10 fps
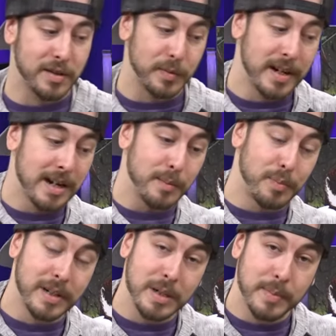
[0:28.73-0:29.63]
and we got a
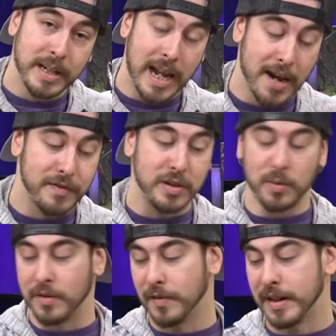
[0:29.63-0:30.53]
pretty big hefty
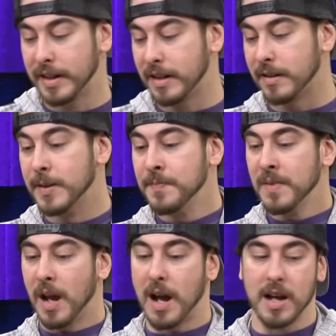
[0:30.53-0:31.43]
one right here.
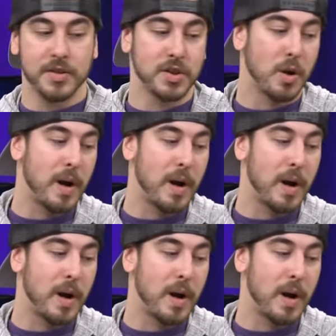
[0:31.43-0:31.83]
Uh, so